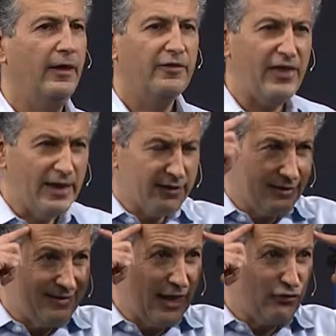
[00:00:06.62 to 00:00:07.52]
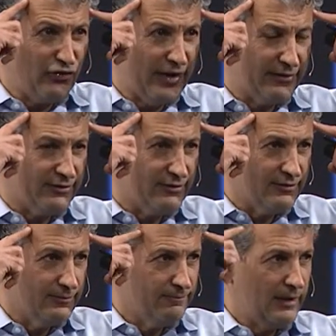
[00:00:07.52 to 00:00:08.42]
Think Netflix
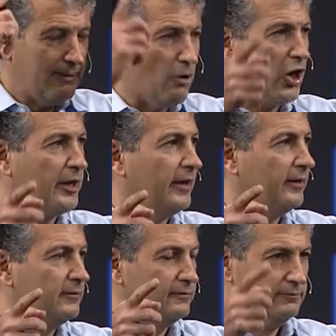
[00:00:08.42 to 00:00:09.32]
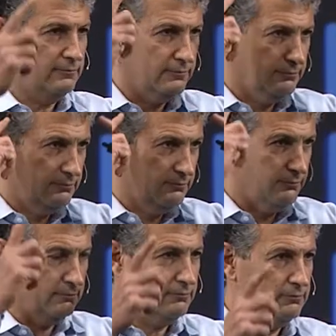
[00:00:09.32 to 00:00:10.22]
and marketing.
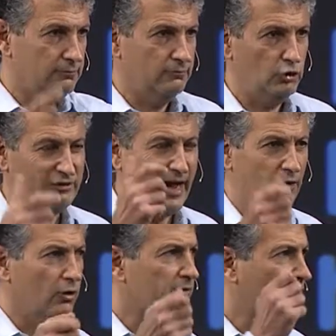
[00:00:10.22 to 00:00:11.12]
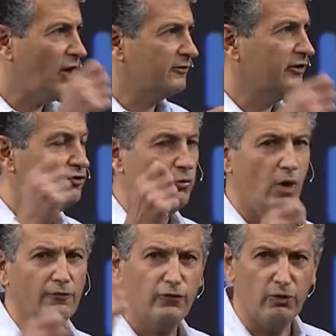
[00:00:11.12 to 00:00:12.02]
You download the content you
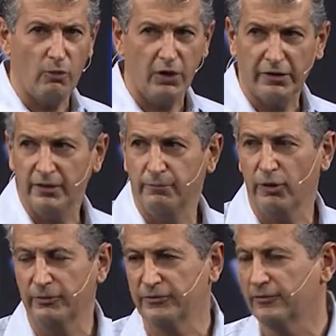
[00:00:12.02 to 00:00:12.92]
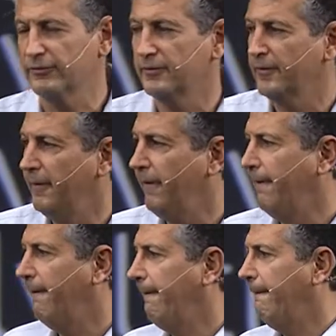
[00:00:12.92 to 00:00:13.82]
want for your marketing purposes.
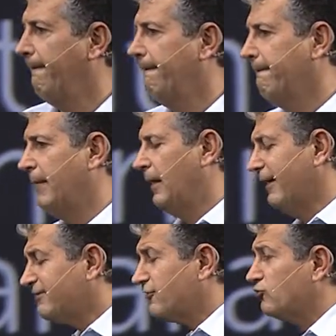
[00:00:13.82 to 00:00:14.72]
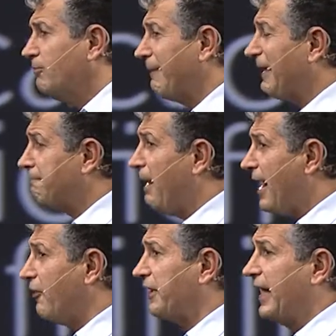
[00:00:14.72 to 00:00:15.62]
Let's assume I'm that
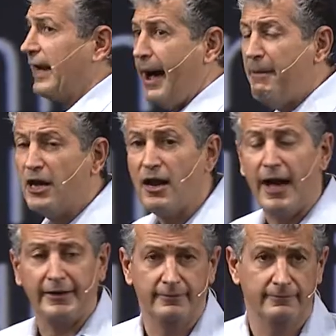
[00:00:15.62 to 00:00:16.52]
buyer again. I'm online.